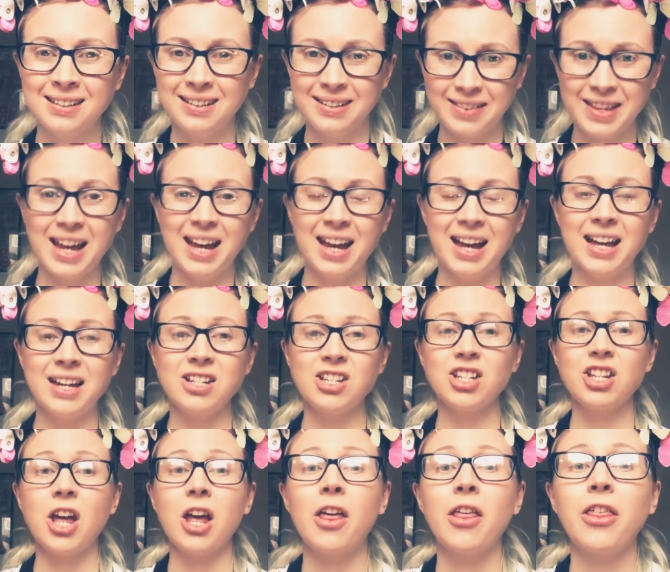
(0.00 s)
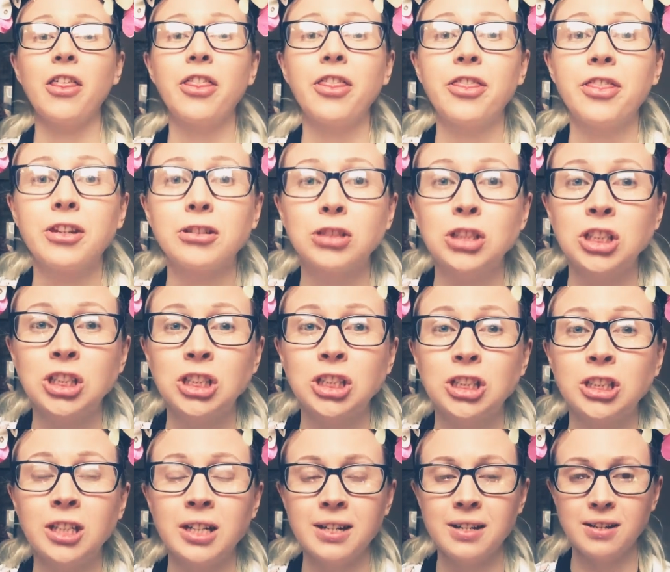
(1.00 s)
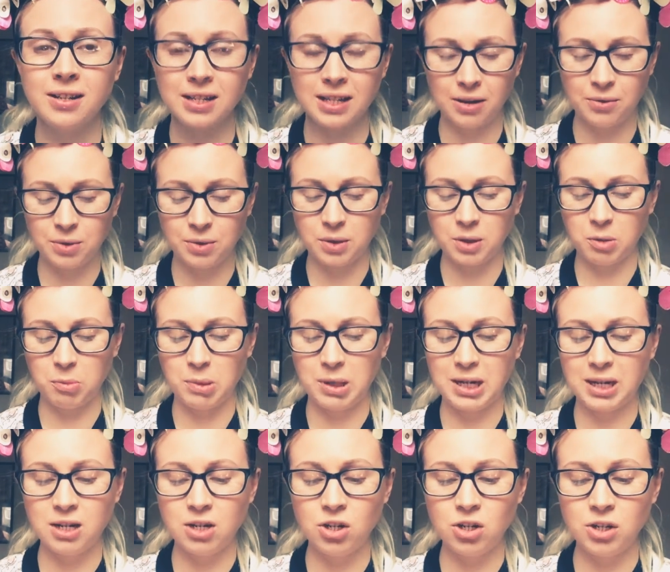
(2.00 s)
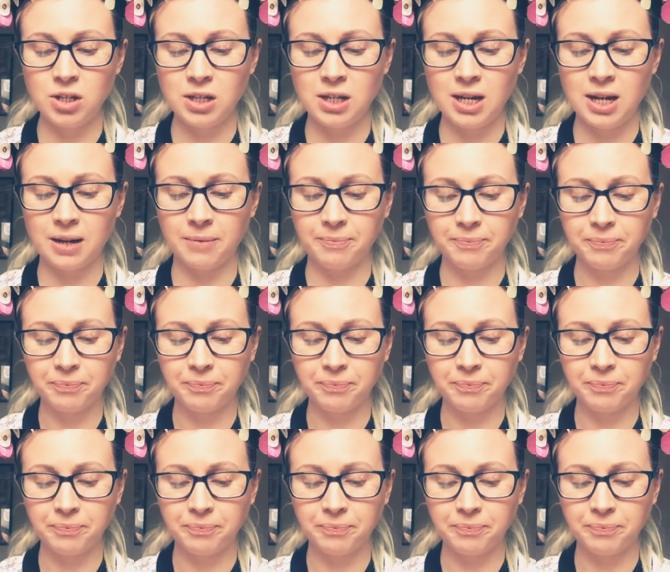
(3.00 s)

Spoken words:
That has the thr sound at the beginning, doesn't it?